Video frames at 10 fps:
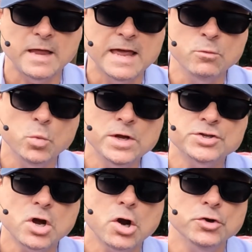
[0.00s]
and
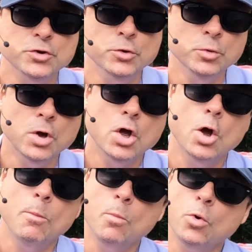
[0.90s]
which are due
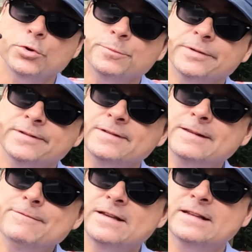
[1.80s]
more
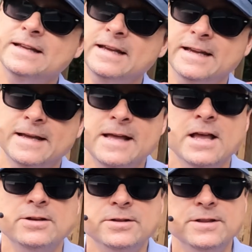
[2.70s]
specifically
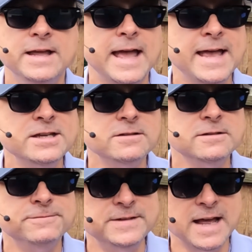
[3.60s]
to the angel
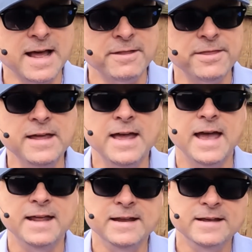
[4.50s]
of death
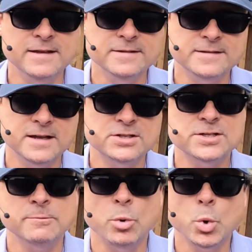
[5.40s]
and his
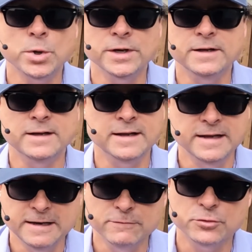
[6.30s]
subordinate
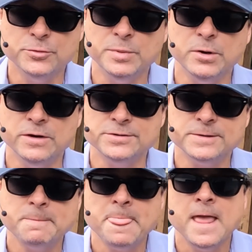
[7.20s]
evil spirits.